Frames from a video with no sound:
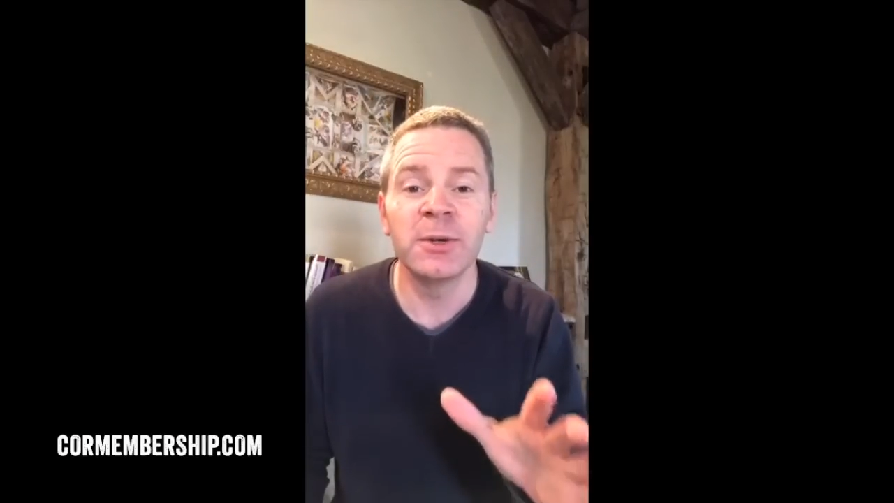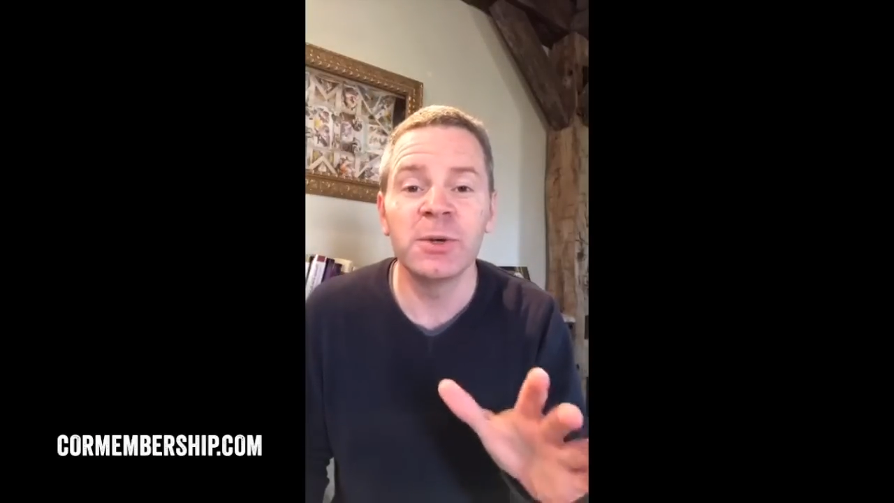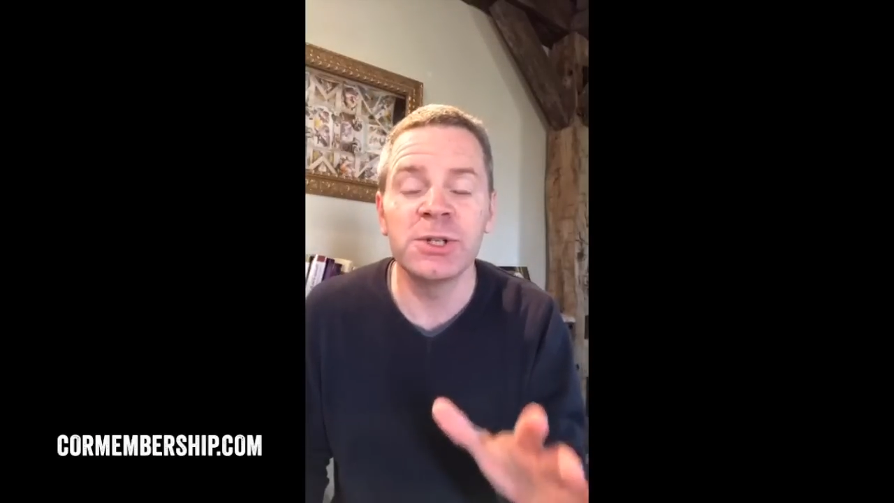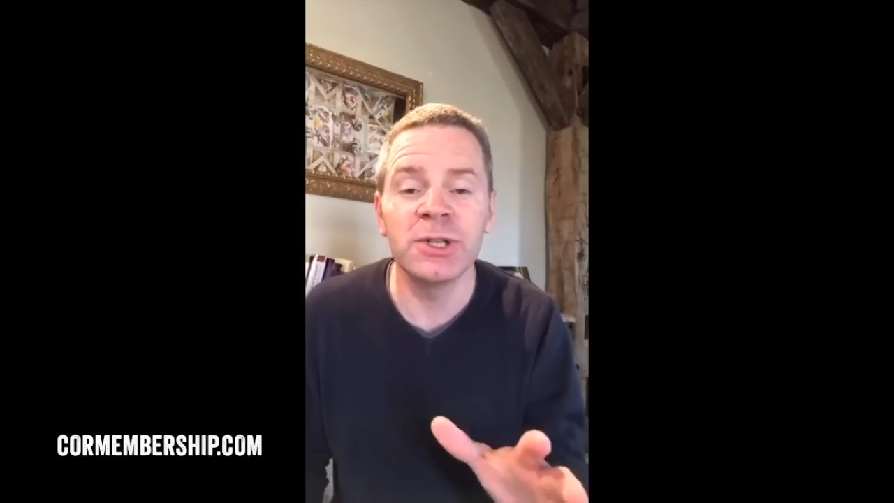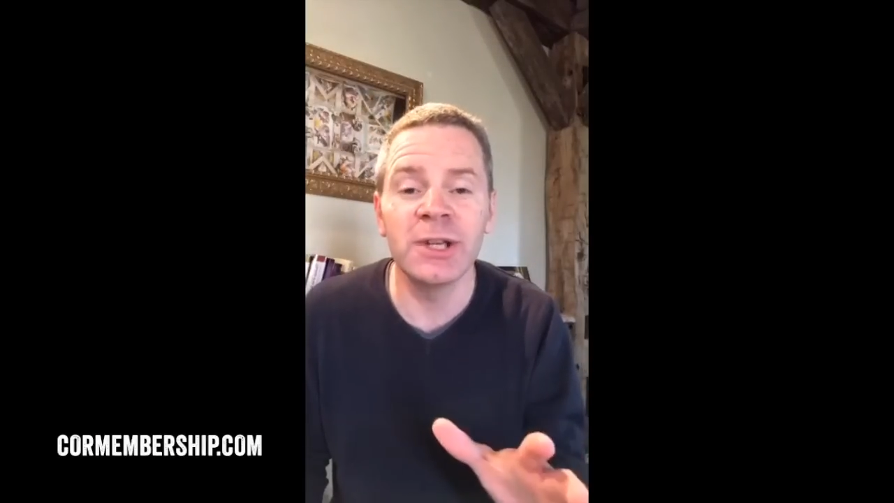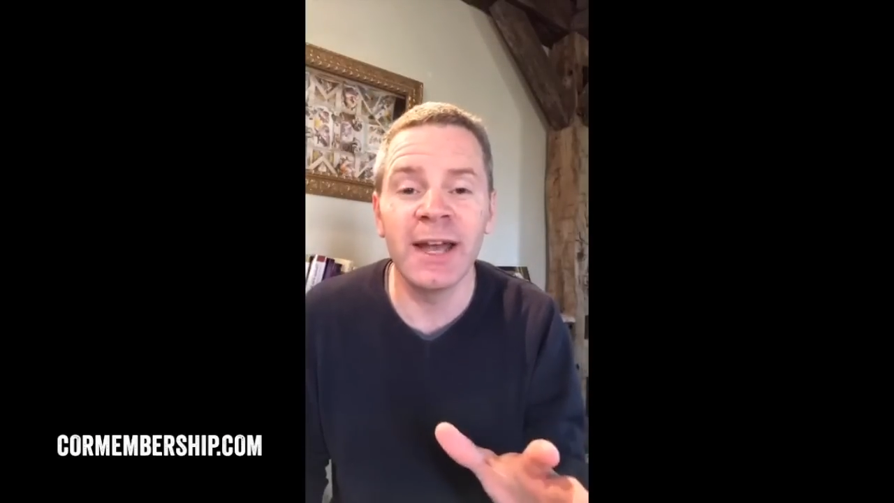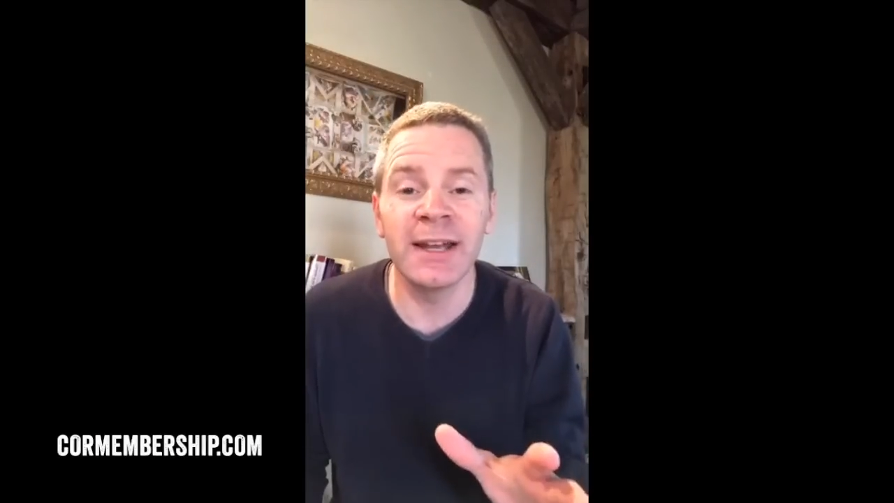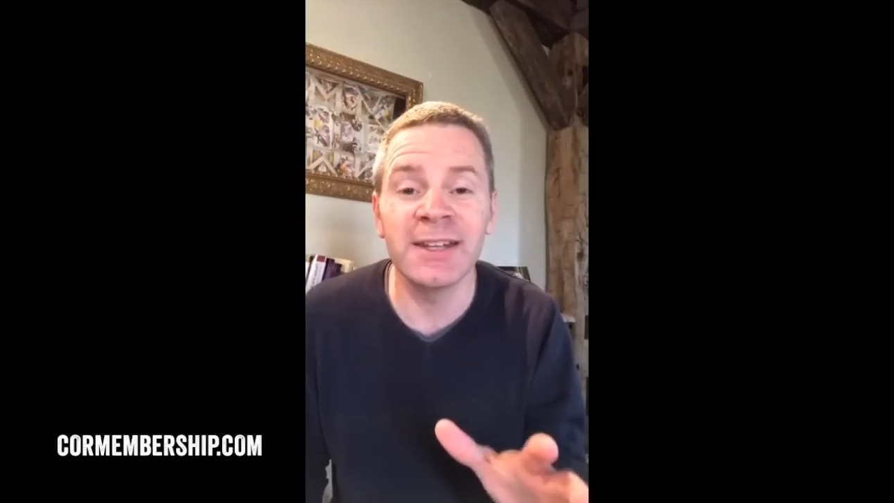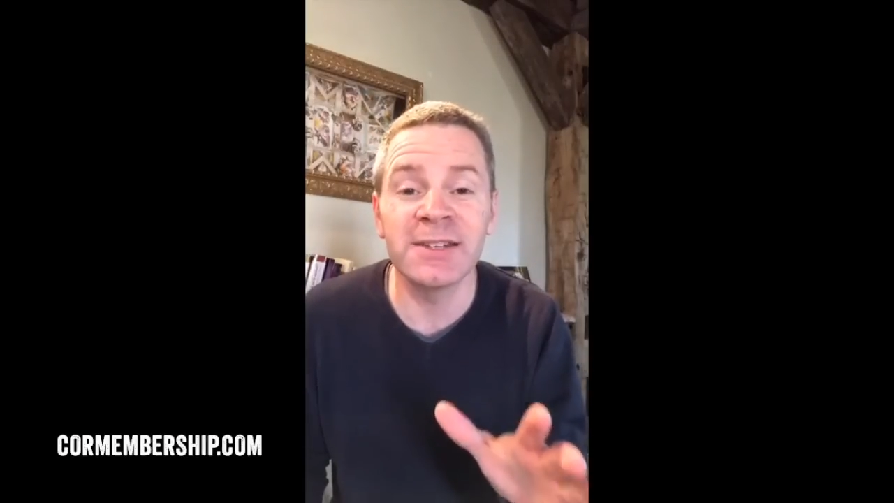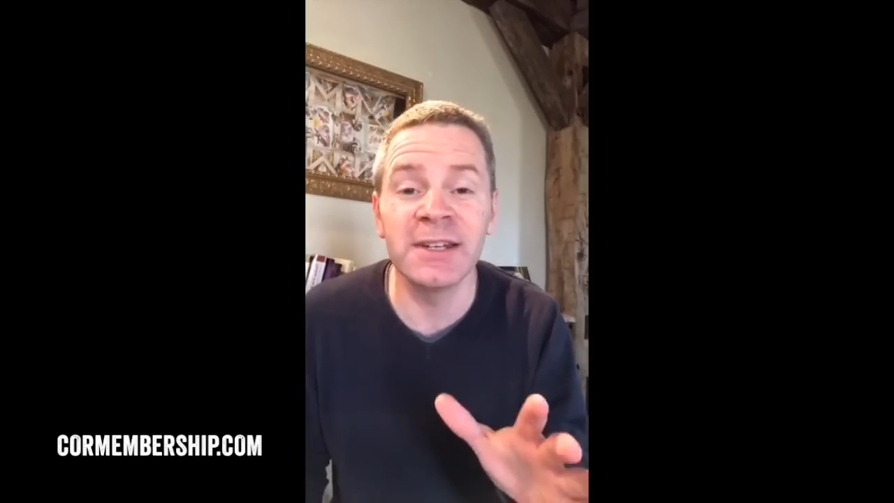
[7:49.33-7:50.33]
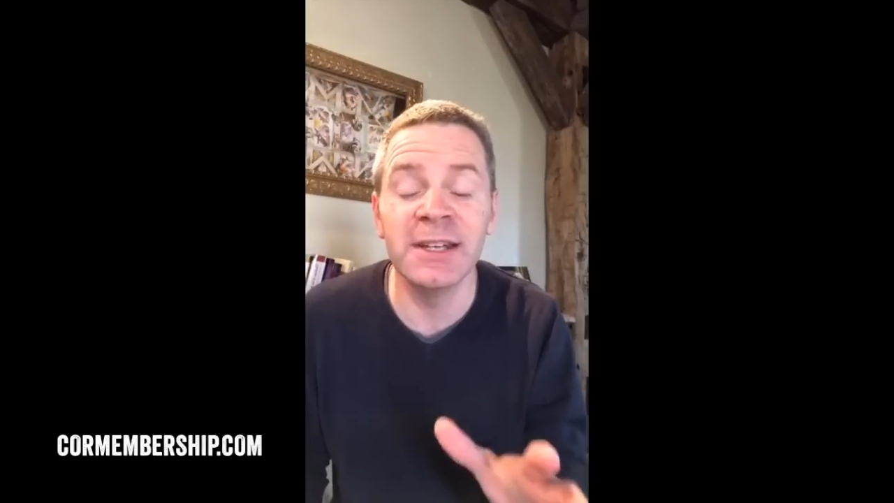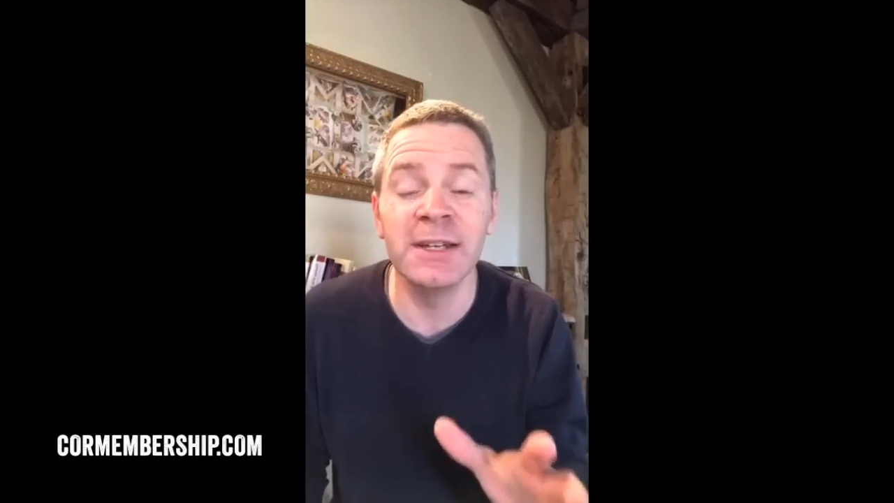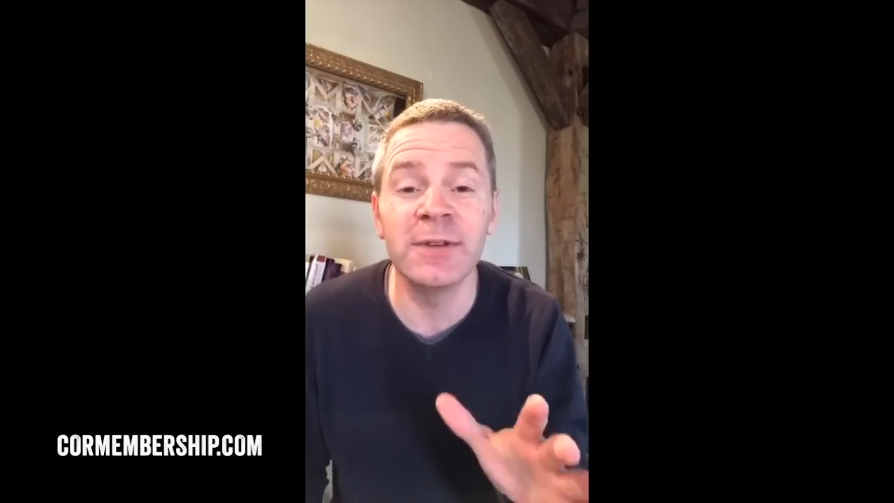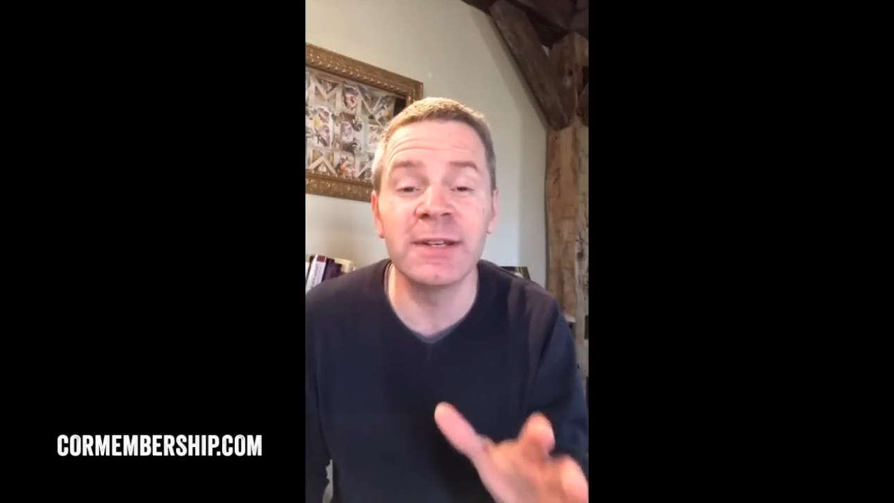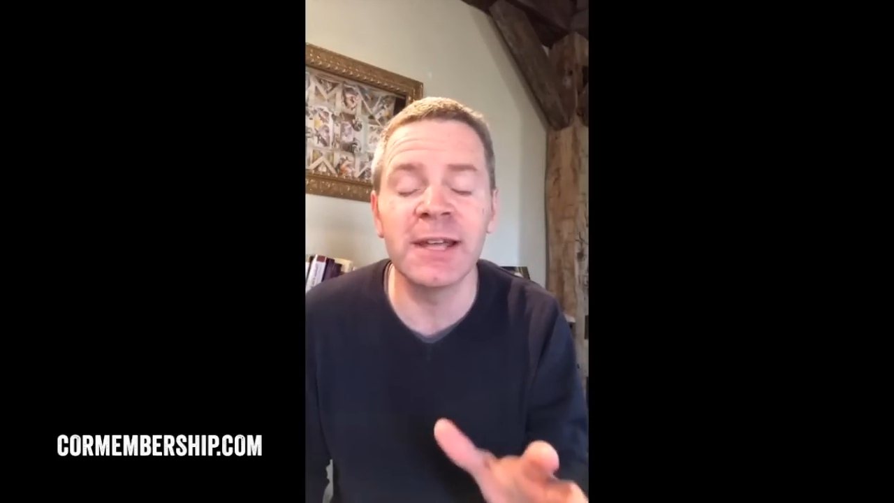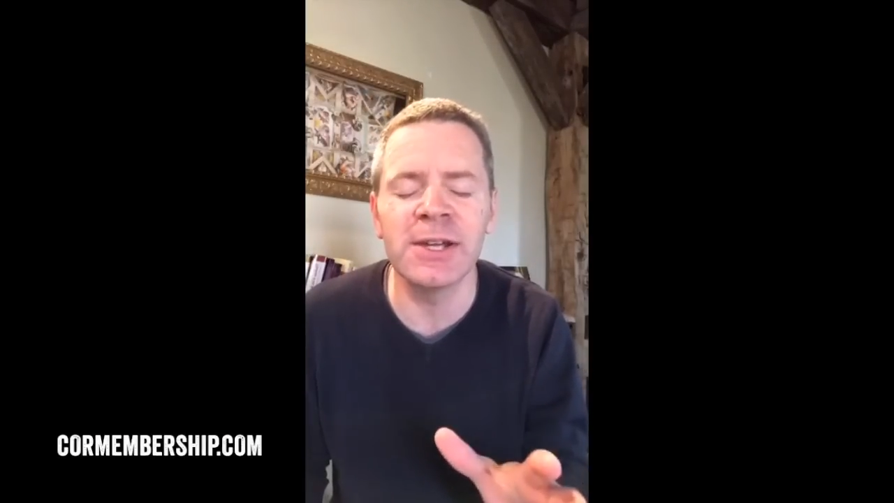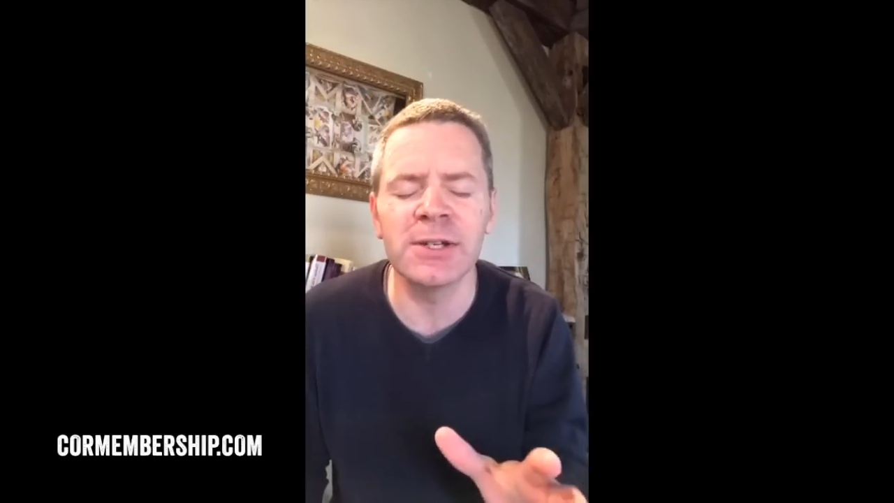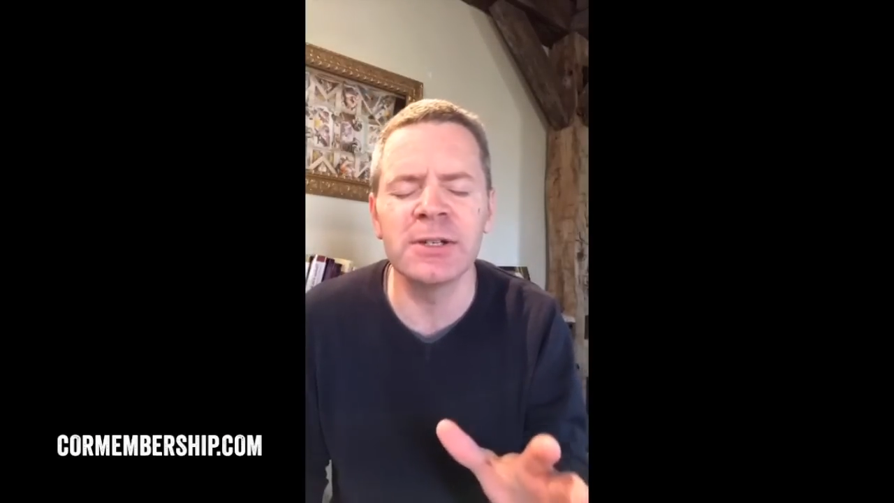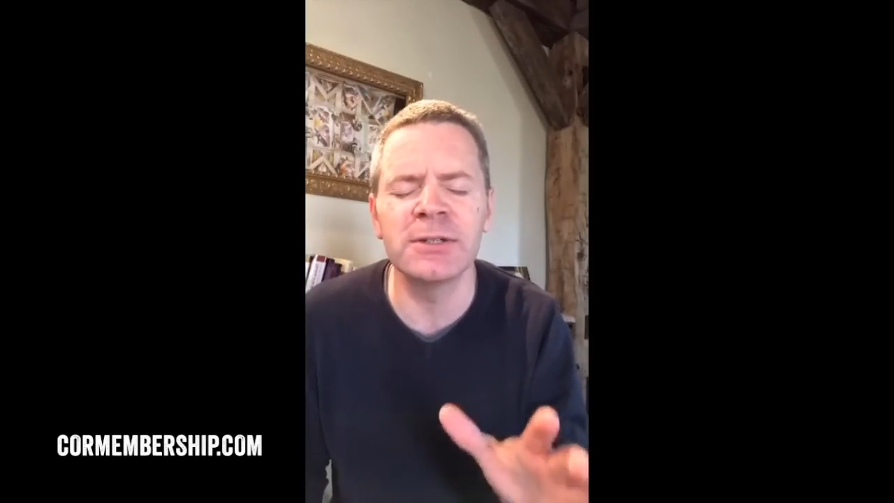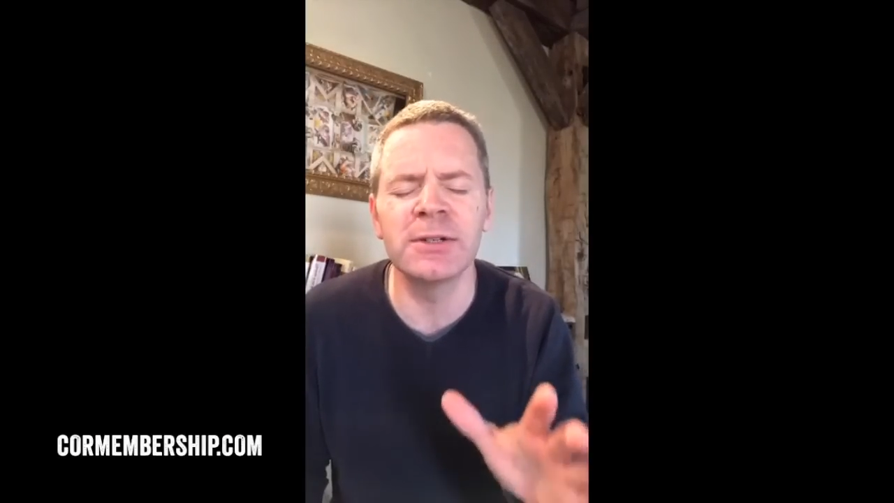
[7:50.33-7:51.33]
Christianity is an
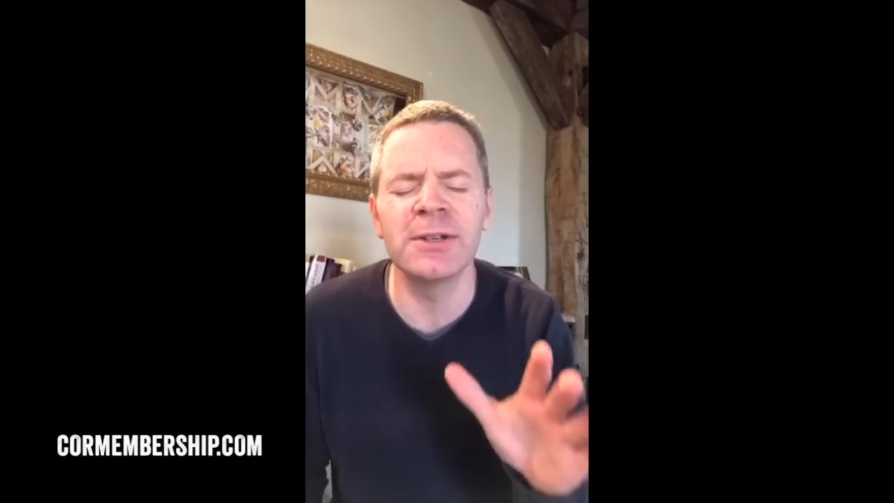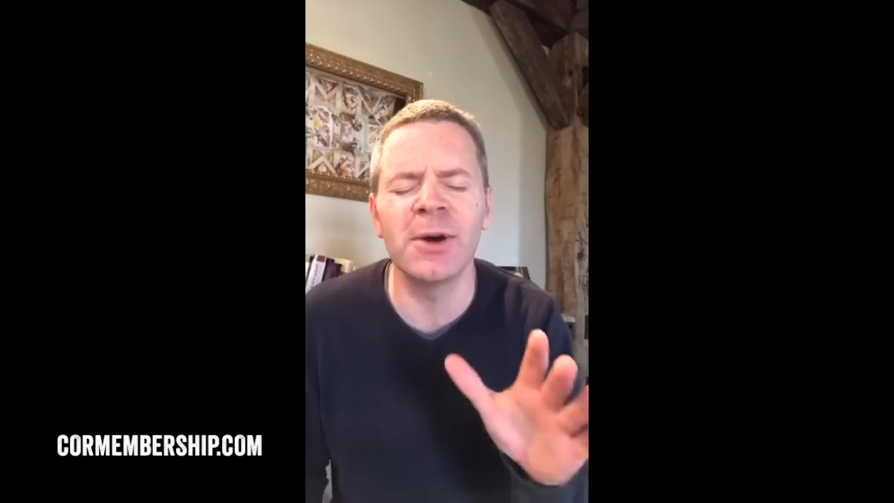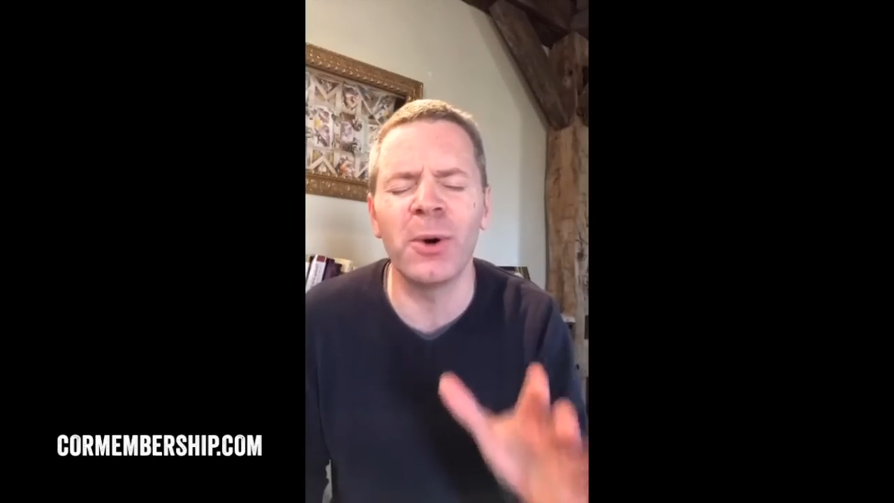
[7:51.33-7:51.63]
invitation to the